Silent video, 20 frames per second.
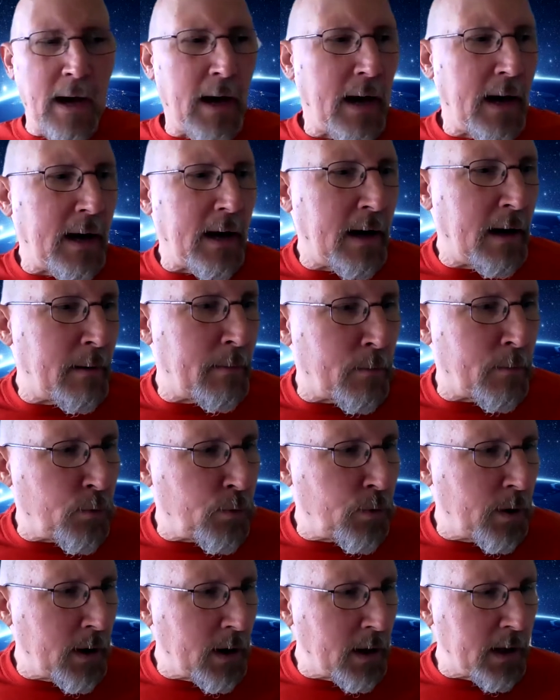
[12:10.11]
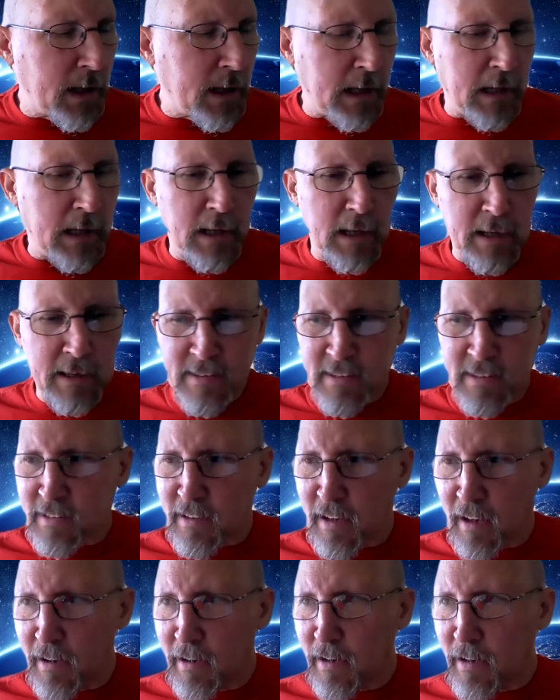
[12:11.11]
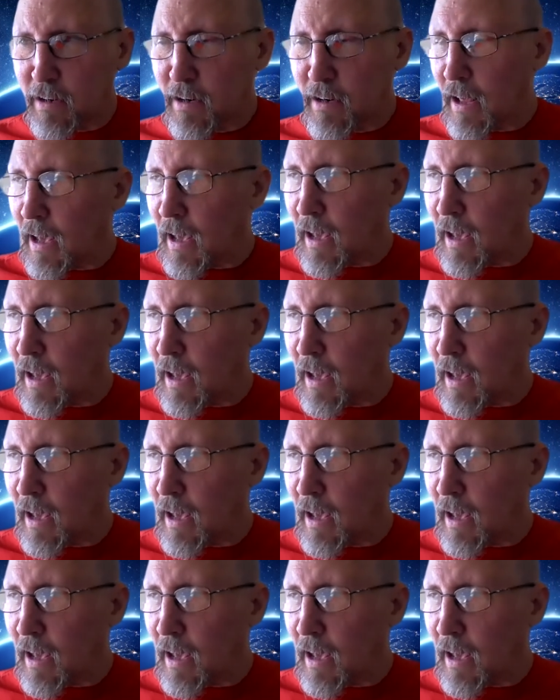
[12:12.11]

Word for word: I am really excited.